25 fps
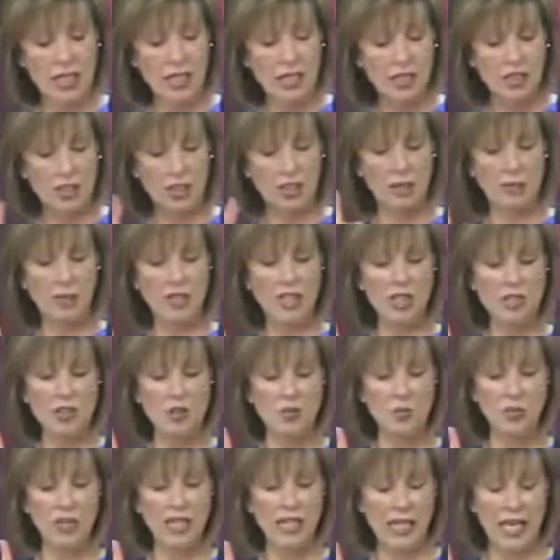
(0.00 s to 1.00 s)
So let me
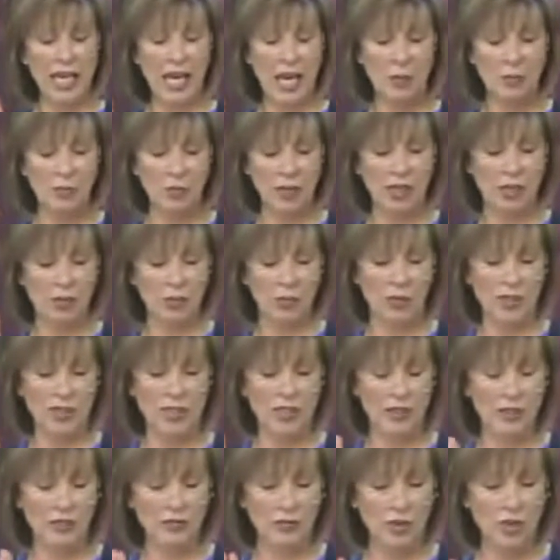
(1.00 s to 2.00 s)
just recap. We
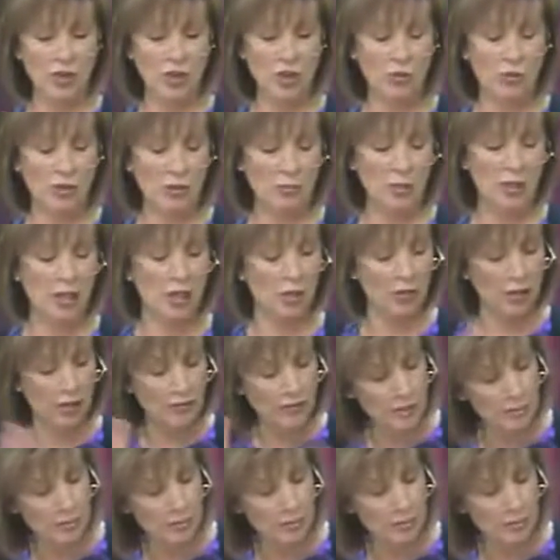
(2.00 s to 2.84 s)
did the first 3 paragraphs.